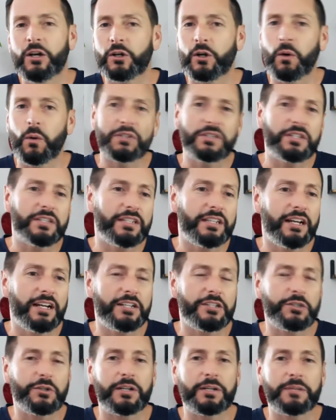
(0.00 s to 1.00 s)
going to the
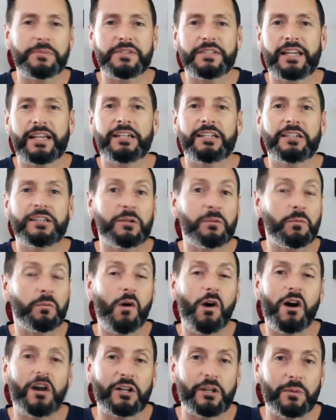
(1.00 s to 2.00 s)
ice cream stand and then
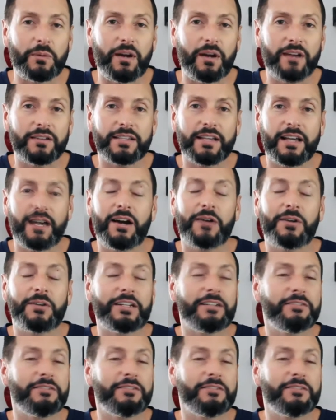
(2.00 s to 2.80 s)
walking around town.